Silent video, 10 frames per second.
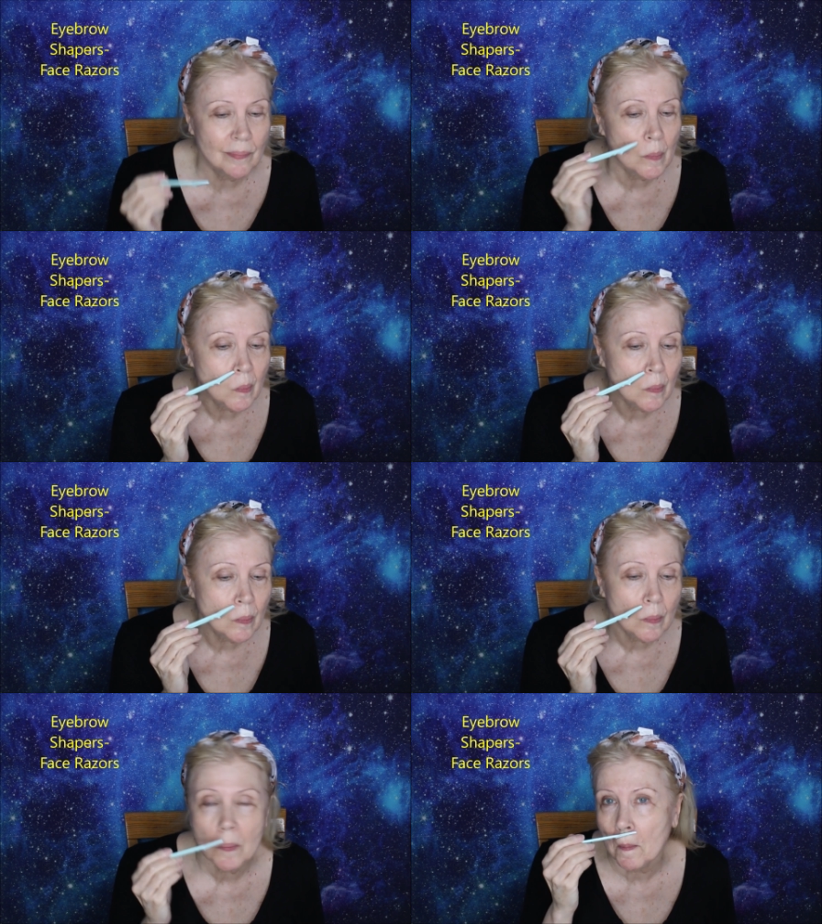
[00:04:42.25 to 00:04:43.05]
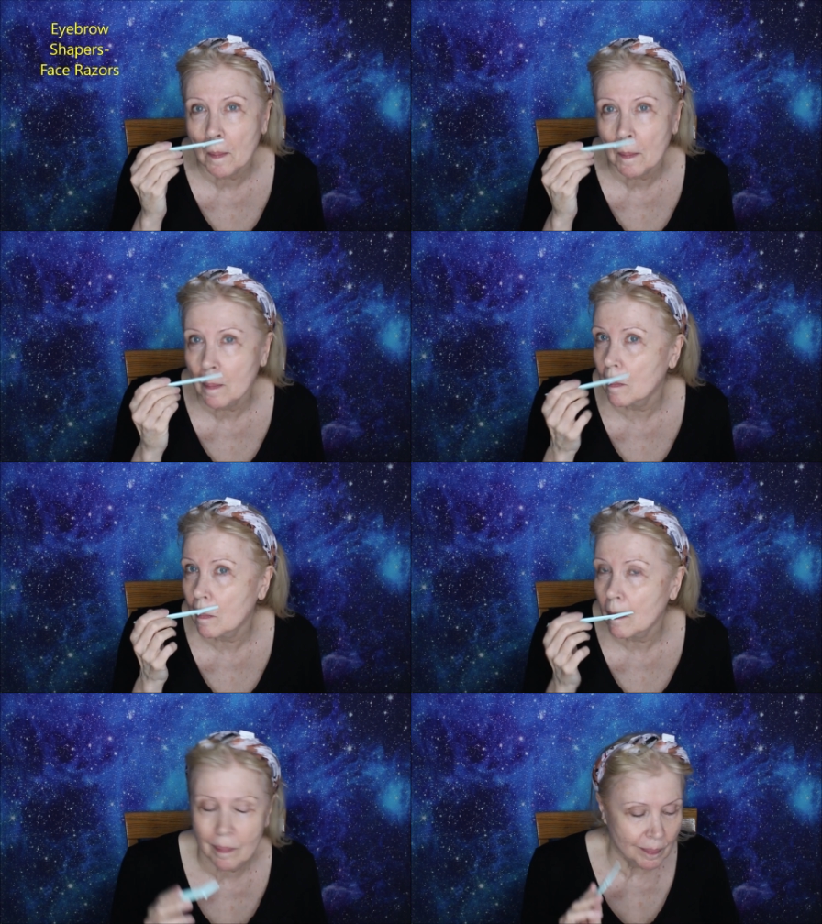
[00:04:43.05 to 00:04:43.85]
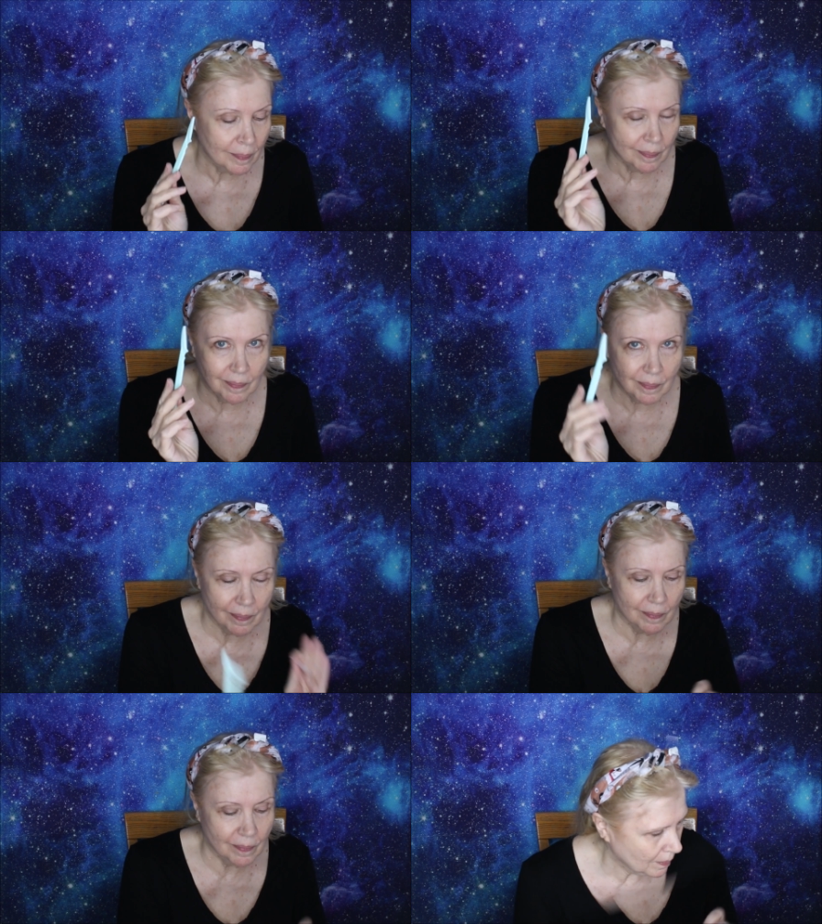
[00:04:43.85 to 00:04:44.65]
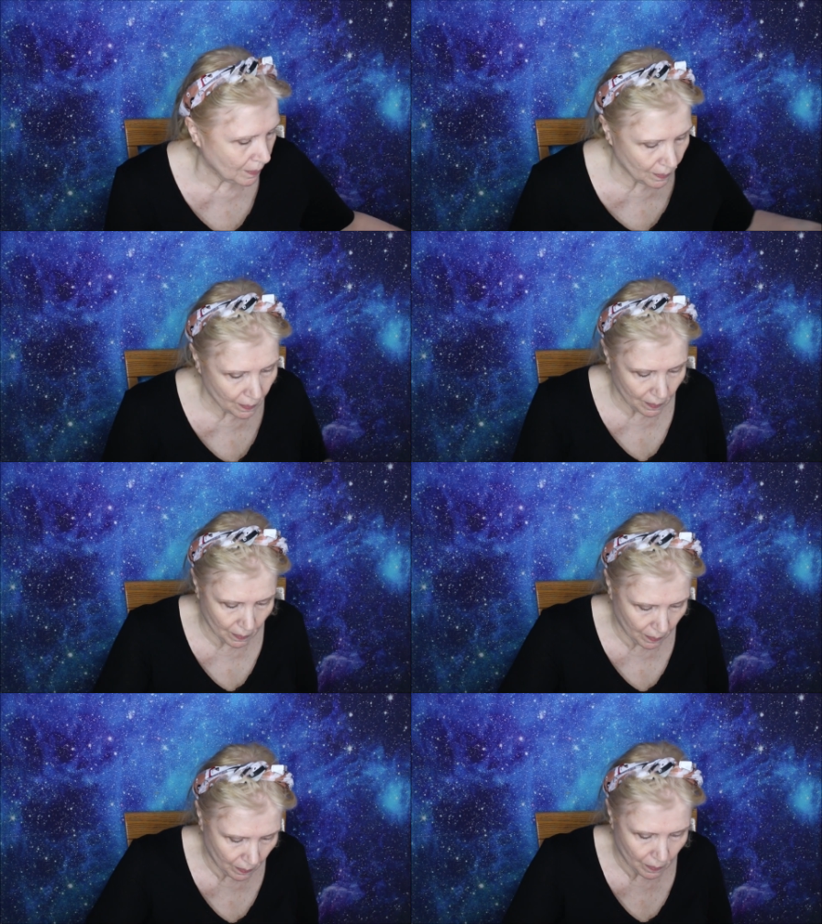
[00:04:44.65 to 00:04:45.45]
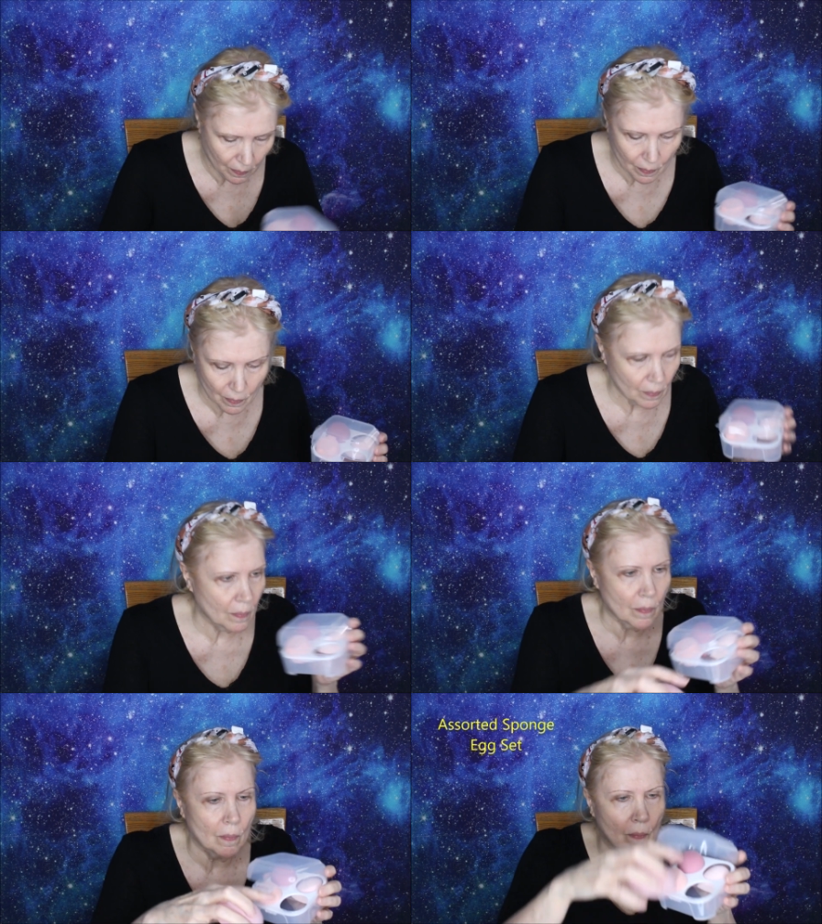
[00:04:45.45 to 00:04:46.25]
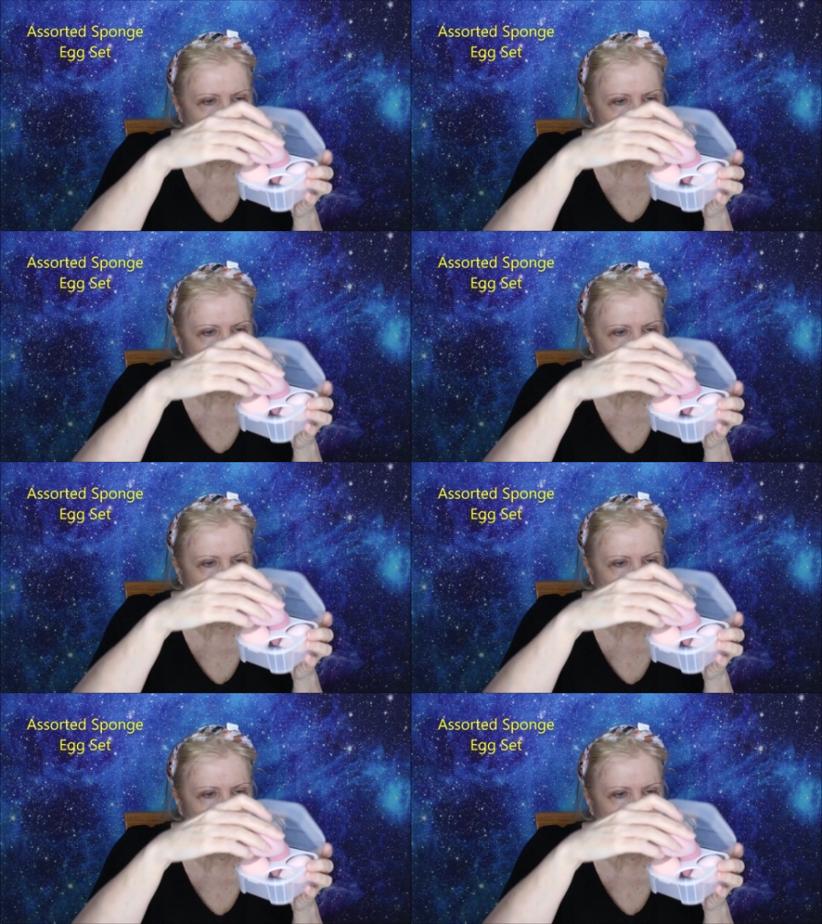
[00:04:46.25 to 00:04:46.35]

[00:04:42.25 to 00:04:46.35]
really makes the makeup go on much better. And then